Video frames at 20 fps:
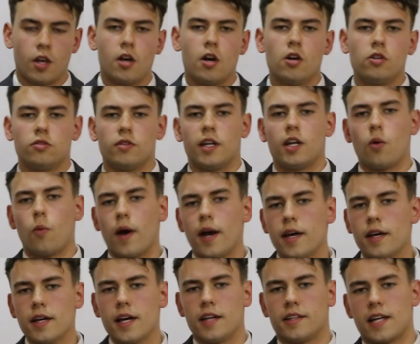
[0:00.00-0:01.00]
So in a way,
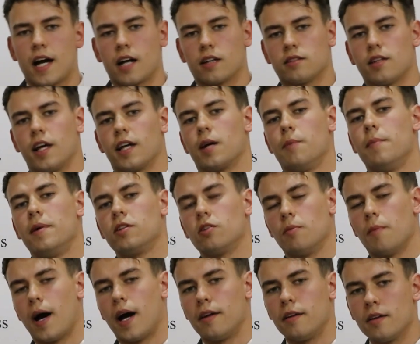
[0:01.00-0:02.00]
it acts like a
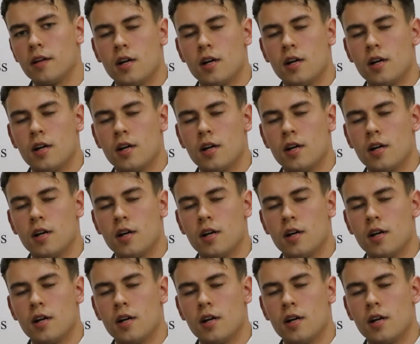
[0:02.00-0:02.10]
middleman,